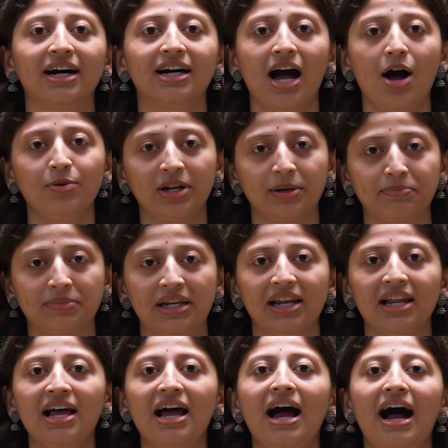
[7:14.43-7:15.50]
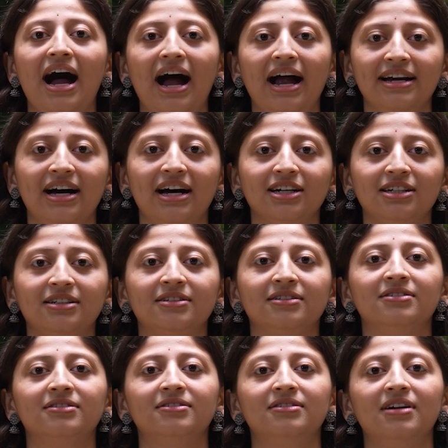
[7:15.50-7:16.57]
accountable and are
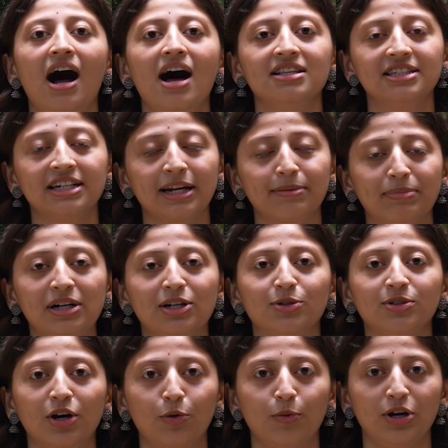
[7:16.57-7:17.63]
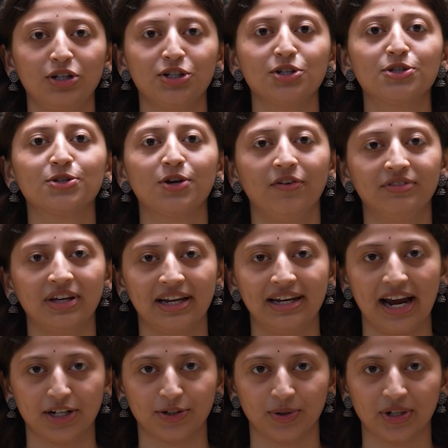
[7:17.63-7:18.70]
answerable to the questions of the
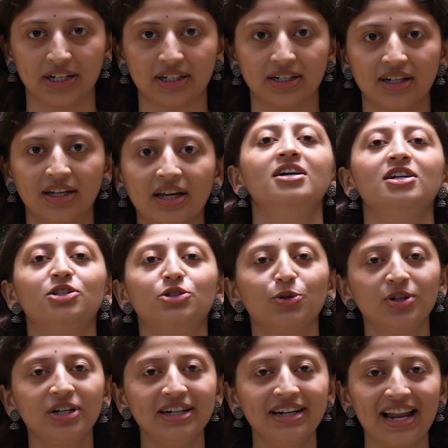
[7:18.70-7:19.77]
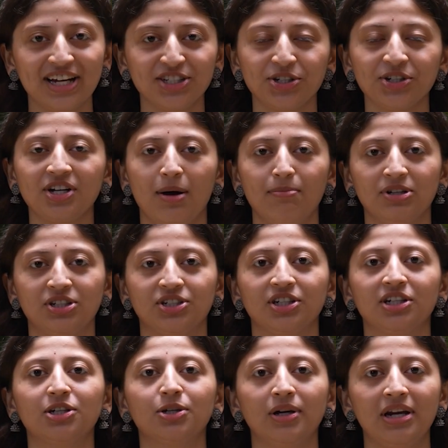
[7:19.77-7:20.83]
electorate. Student Election
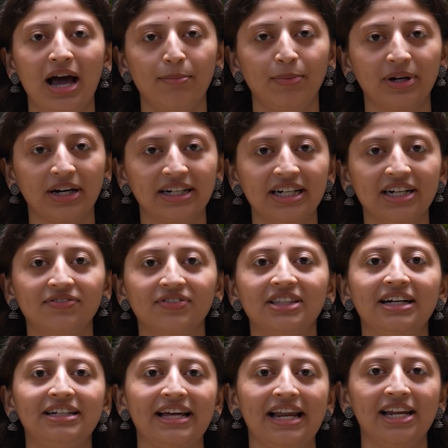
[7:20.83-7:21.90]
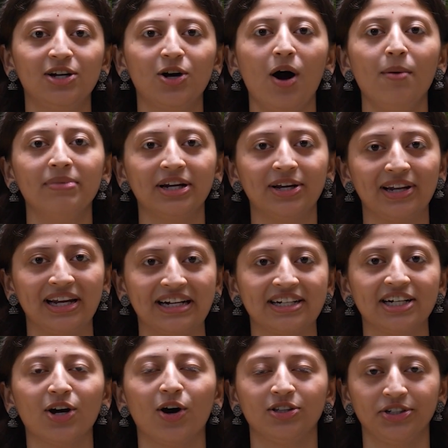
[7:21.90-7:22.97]
Commission collaborated with the Telecom
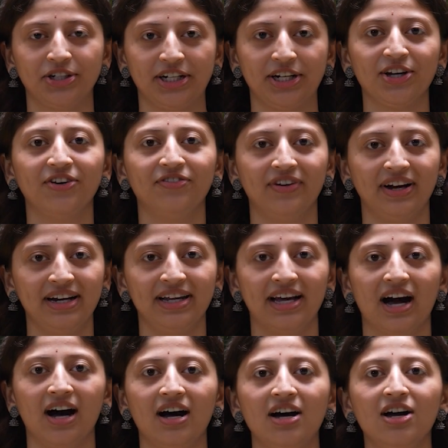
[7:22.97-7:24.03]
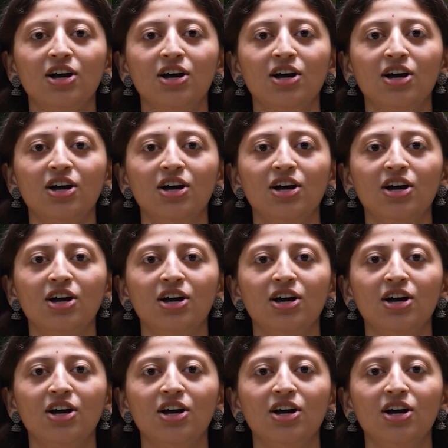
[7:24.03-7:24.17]
Regulatory Authority of India